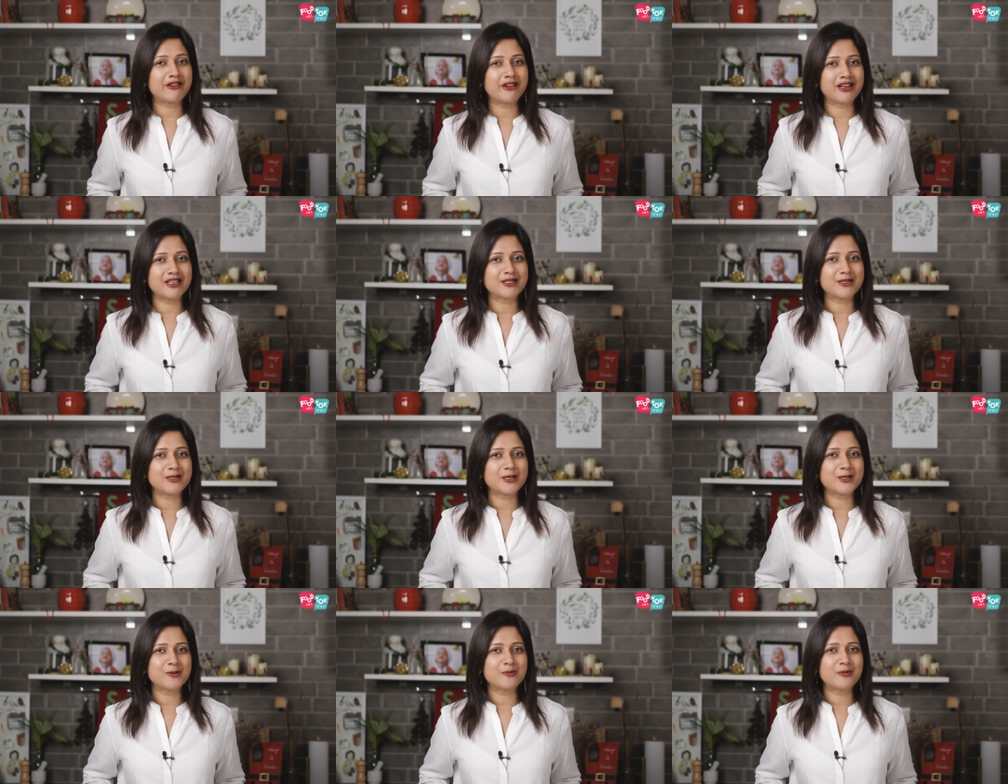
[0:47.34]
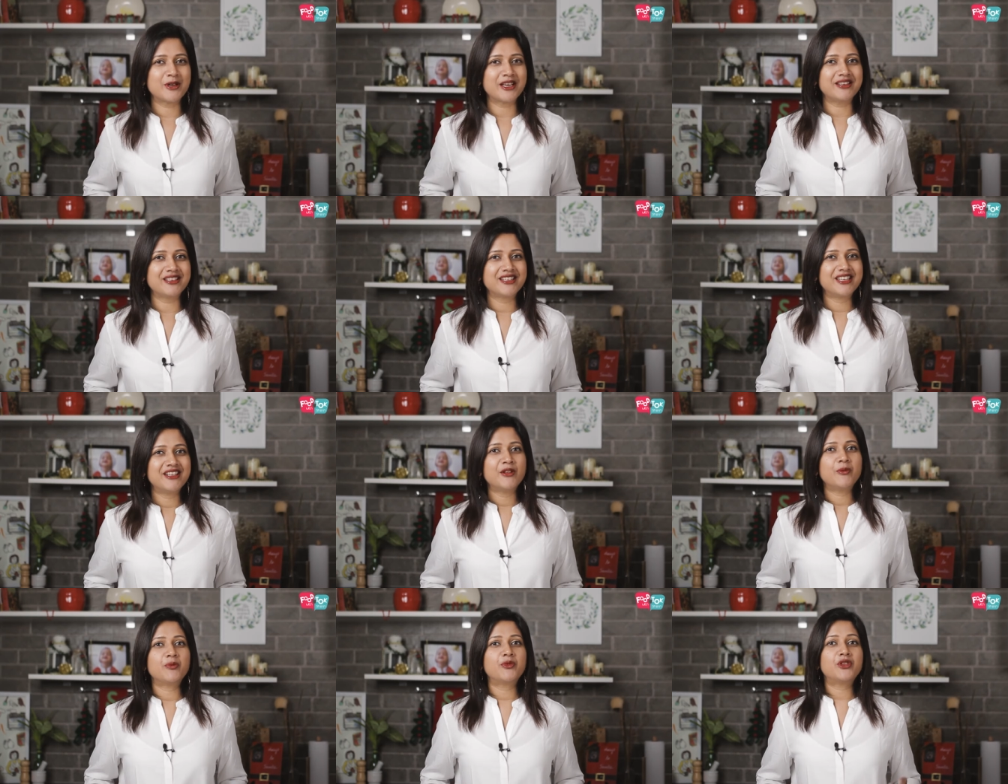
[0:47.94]
crust is made.
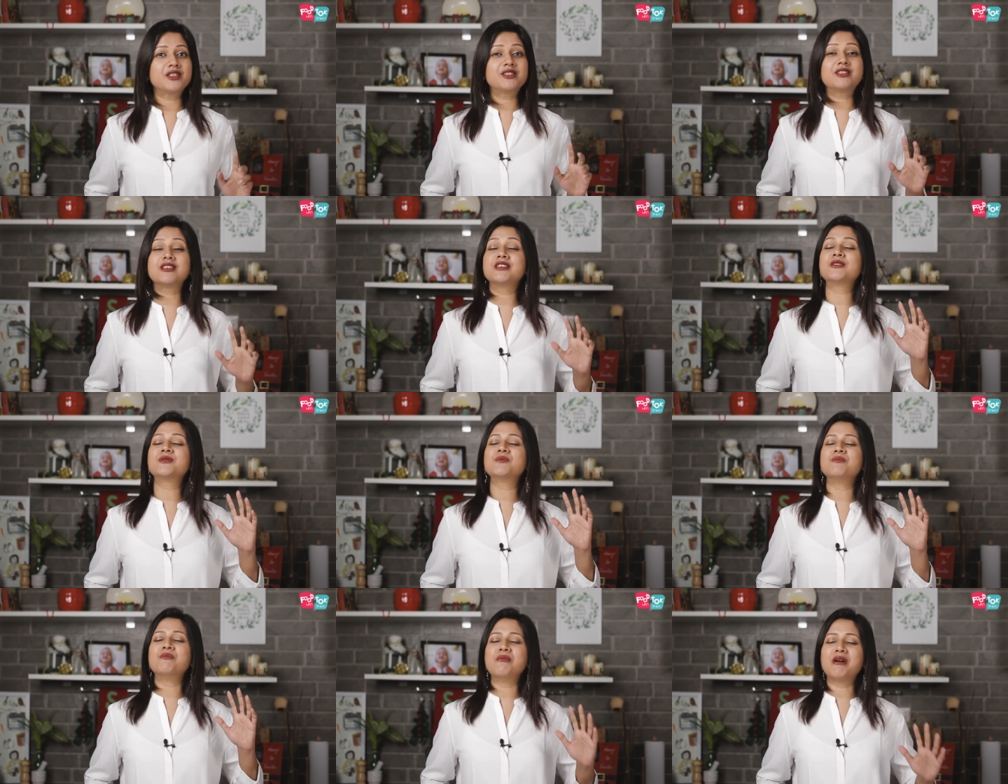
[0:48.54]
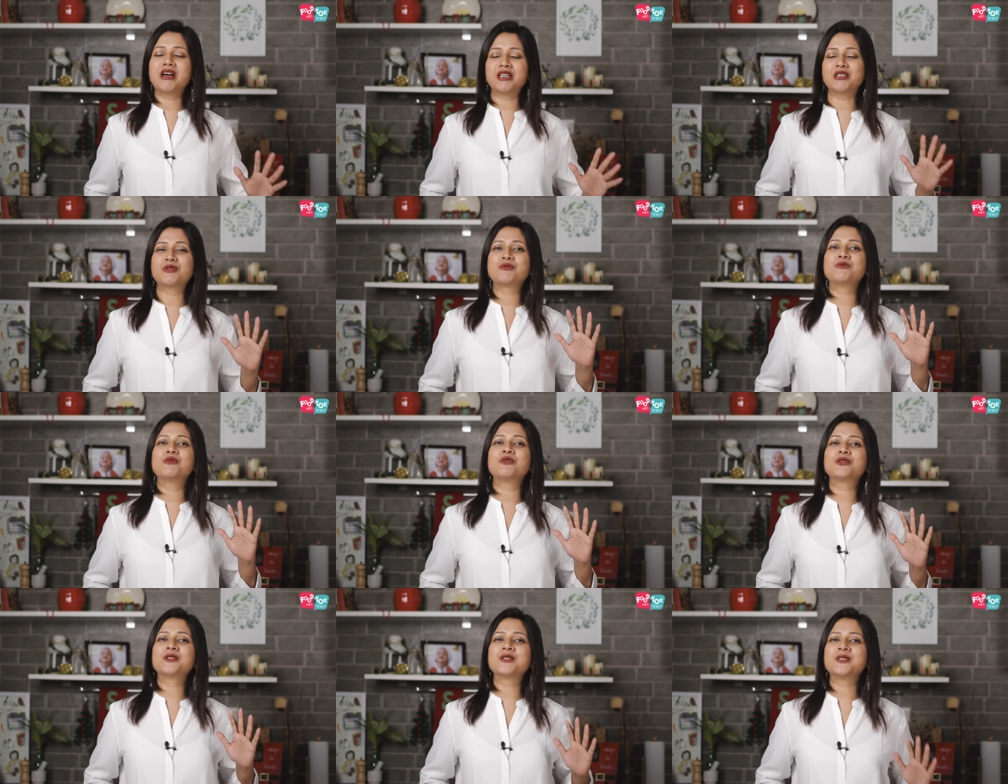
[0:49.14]
This is much
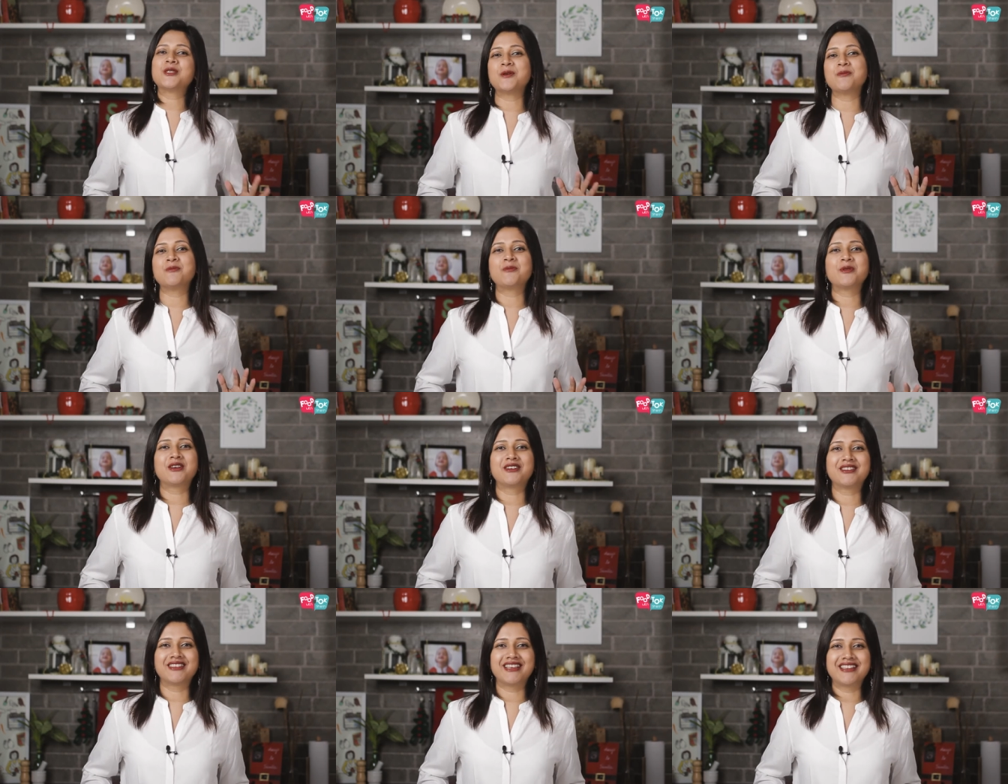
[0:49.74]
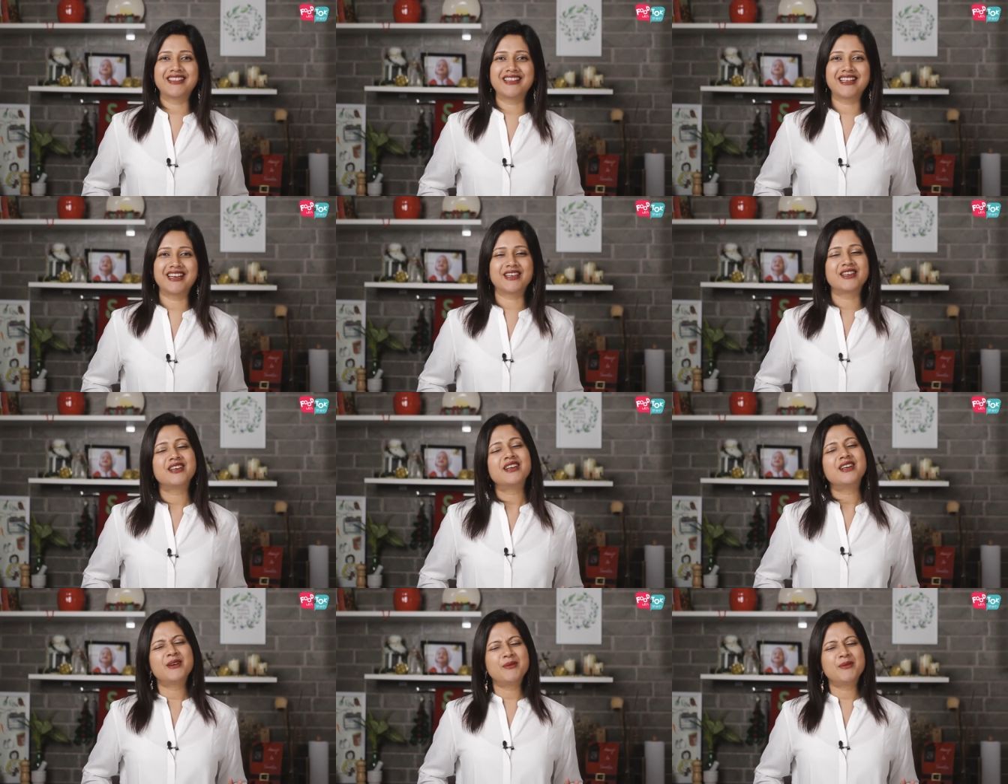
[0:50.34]
more simpler than that.